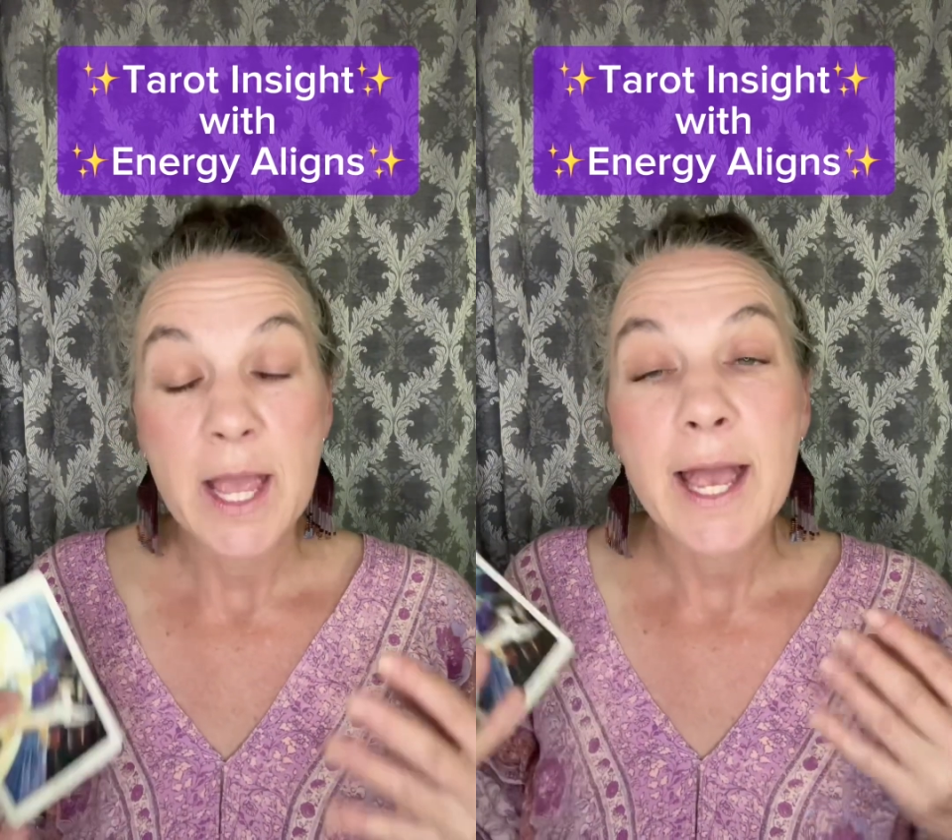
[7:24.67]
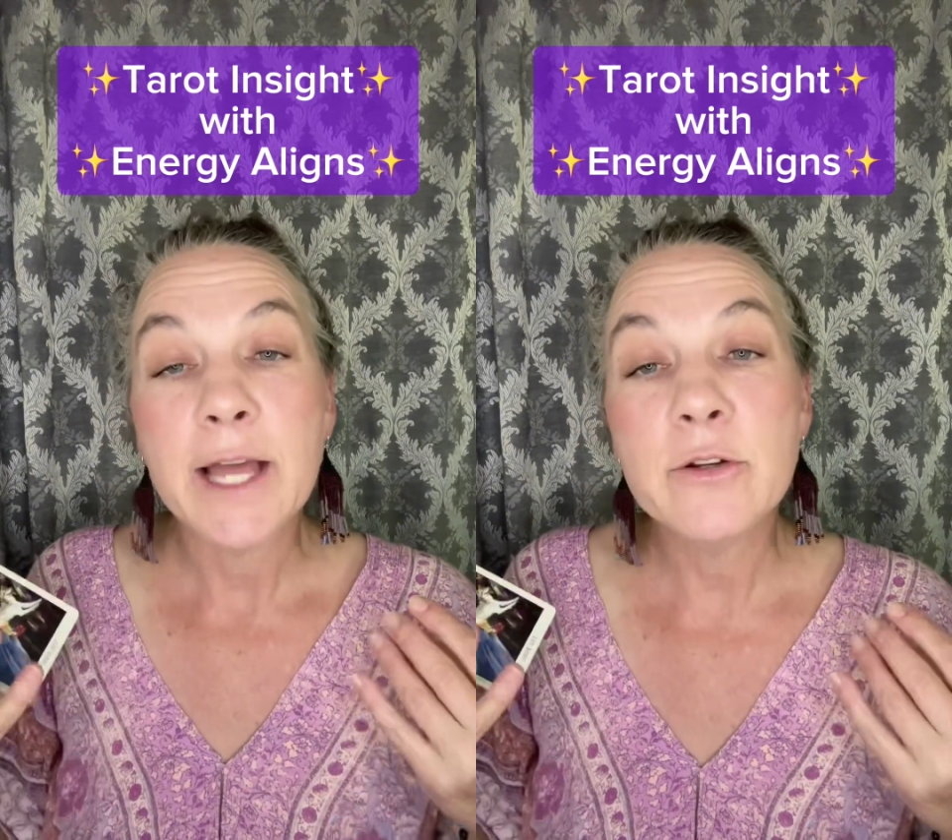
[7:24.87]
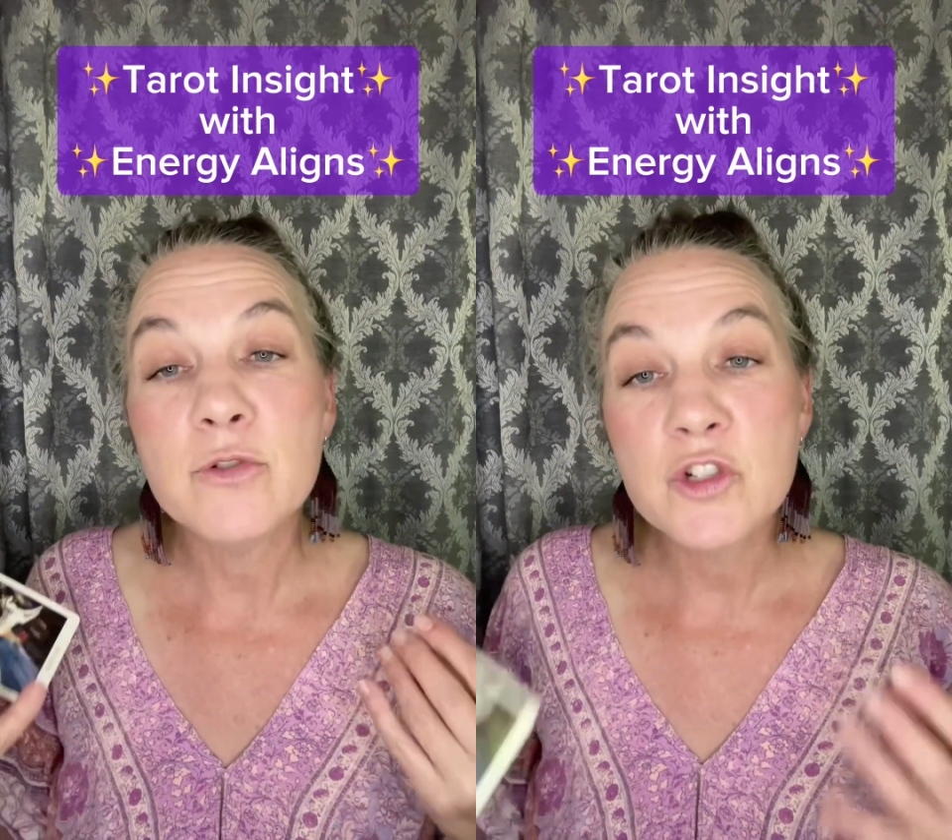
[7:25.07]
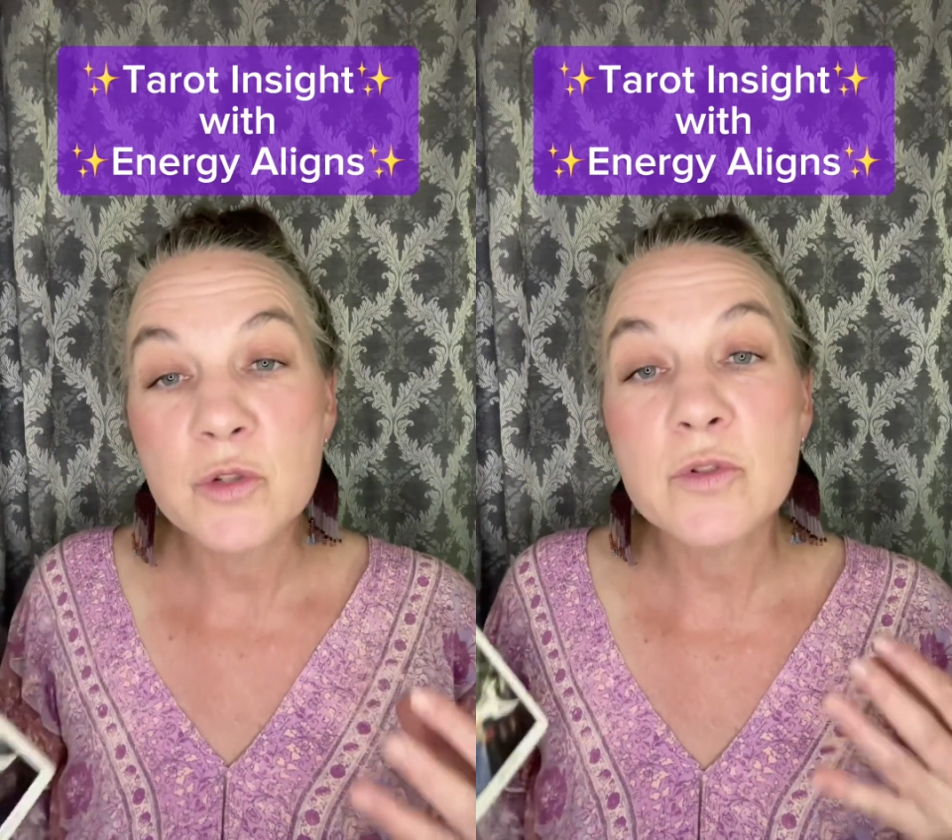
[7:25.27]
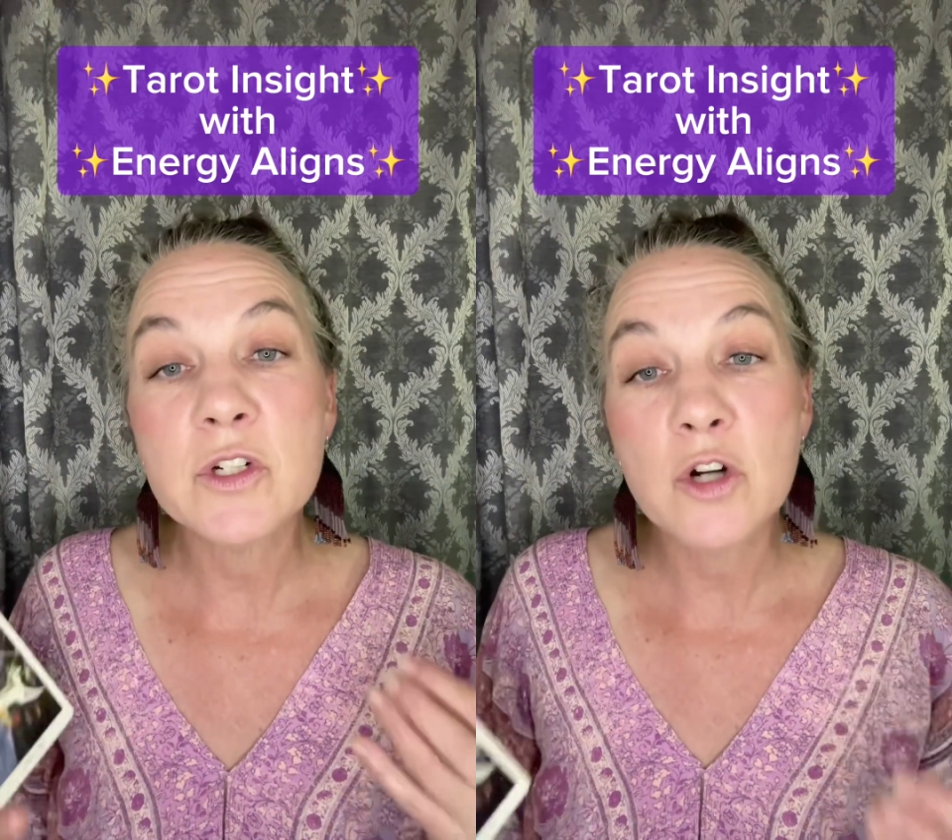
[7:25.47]
And you
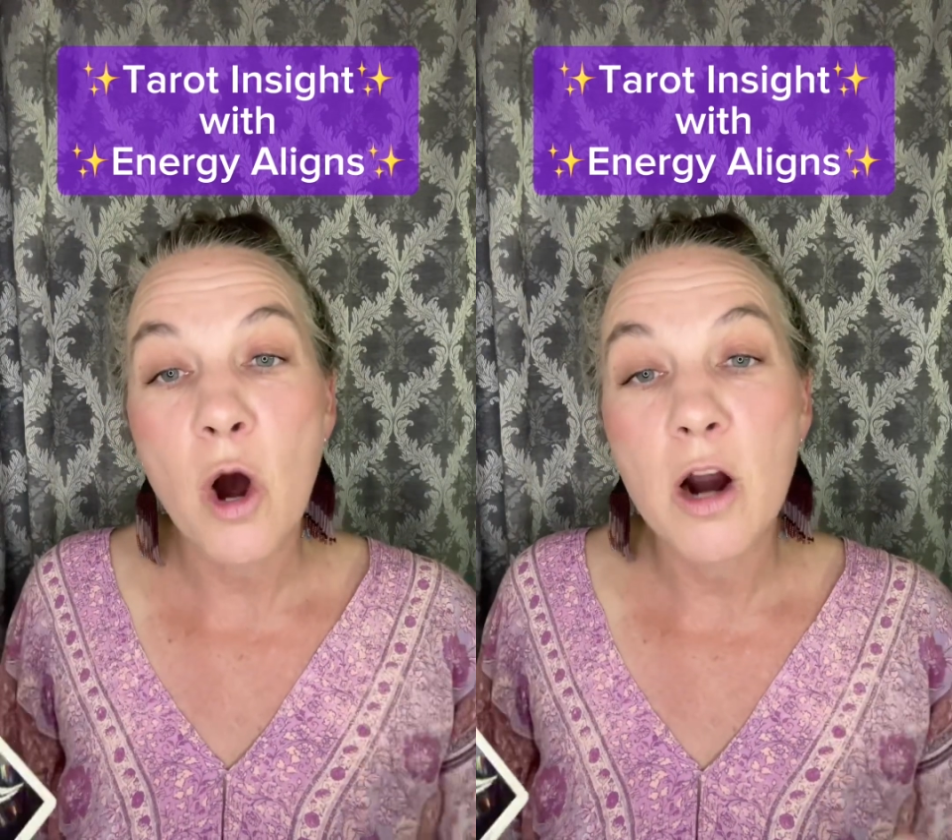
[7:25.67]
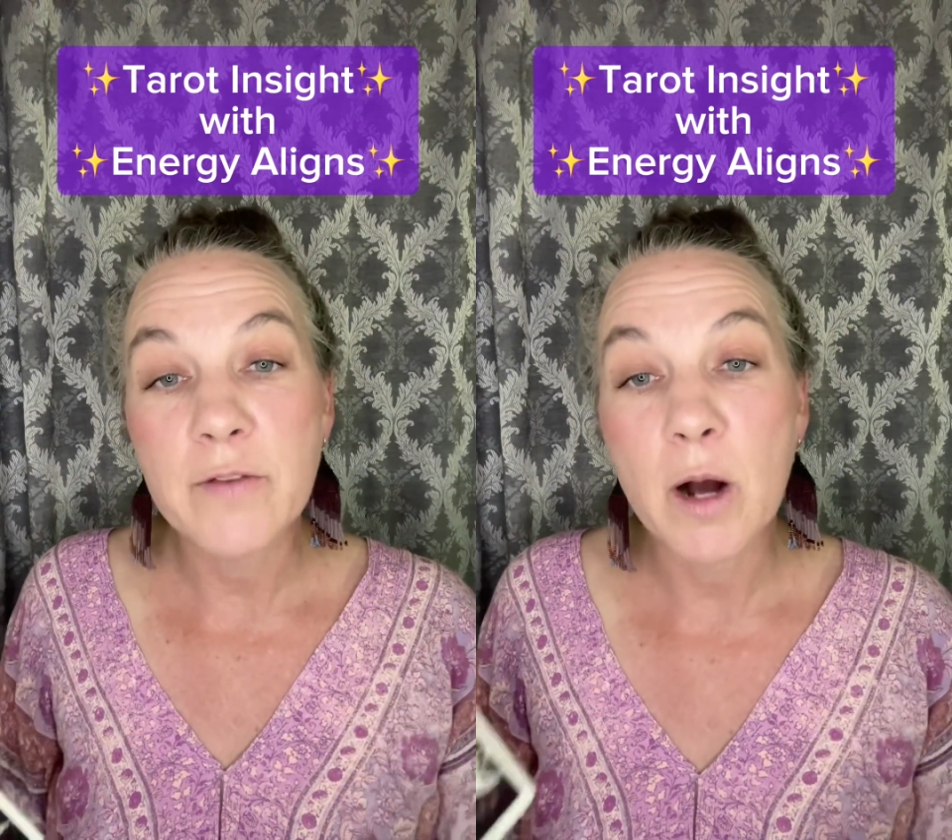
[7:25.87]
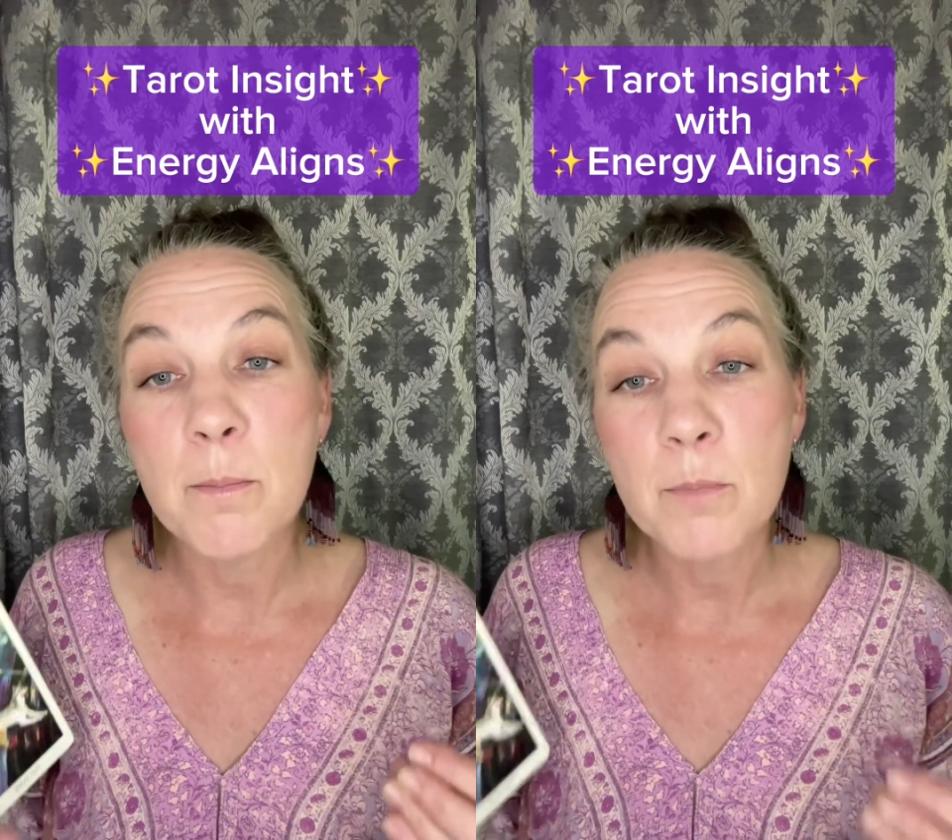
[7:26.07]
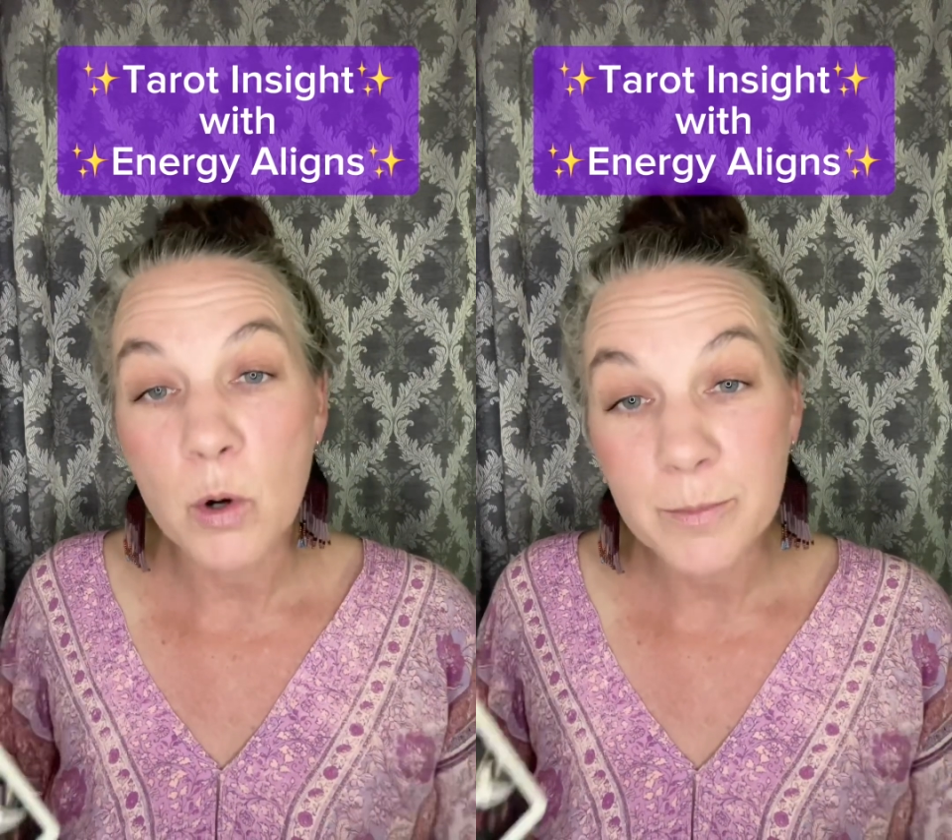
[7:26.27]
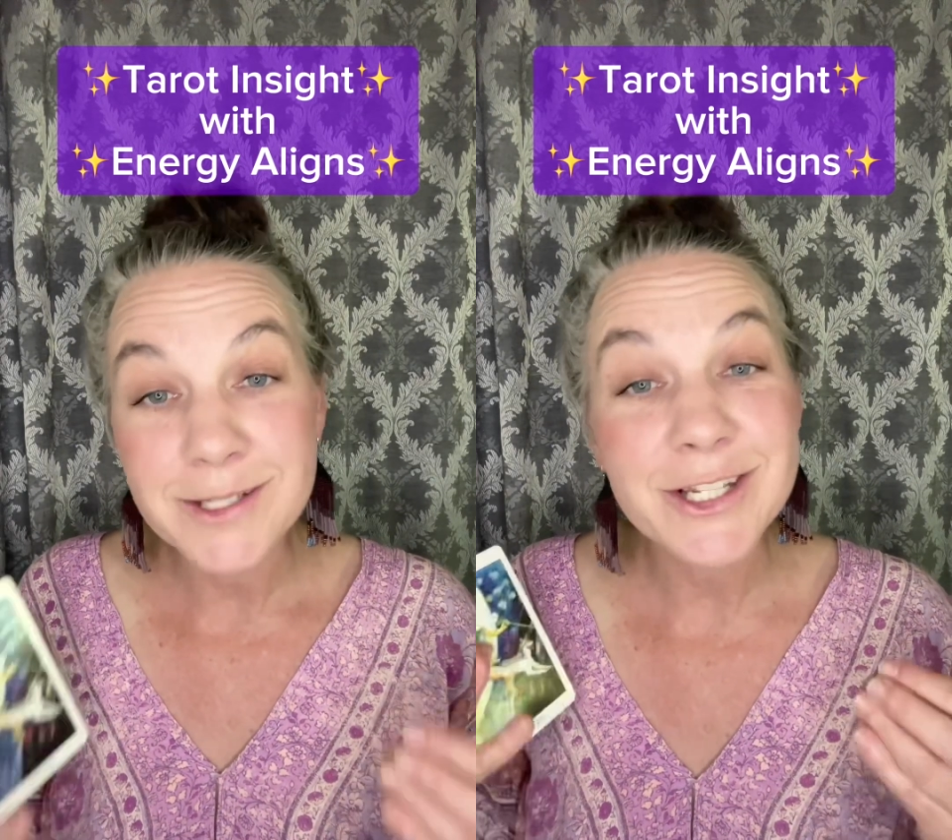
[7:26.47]
choose to carve out
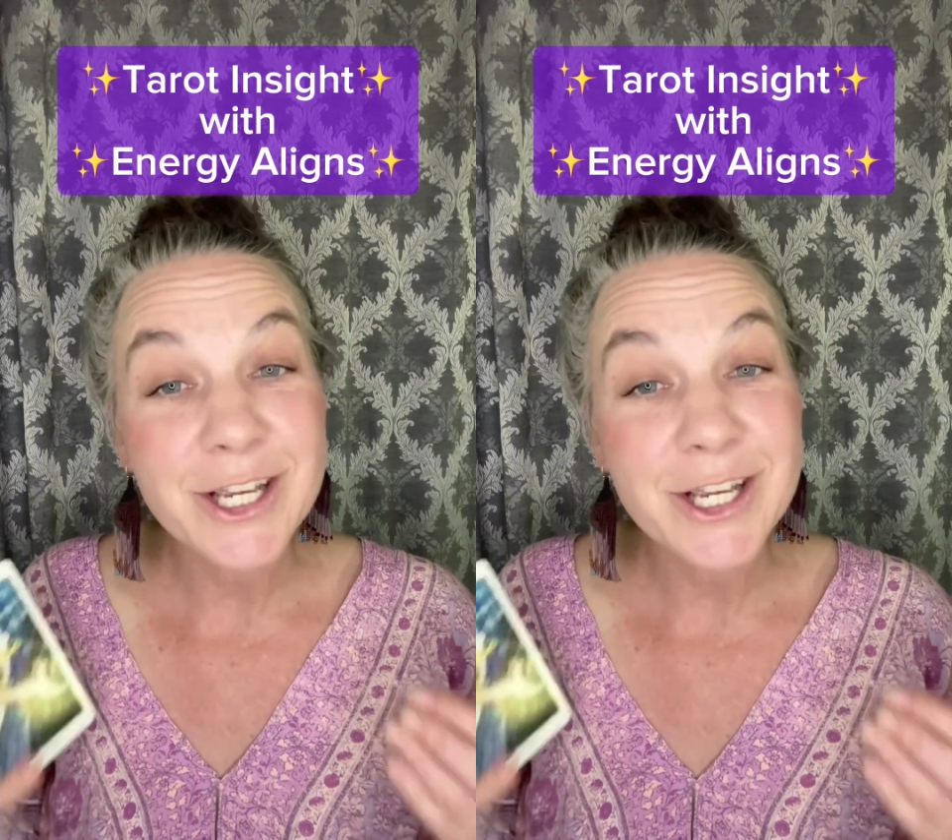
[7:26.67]
moments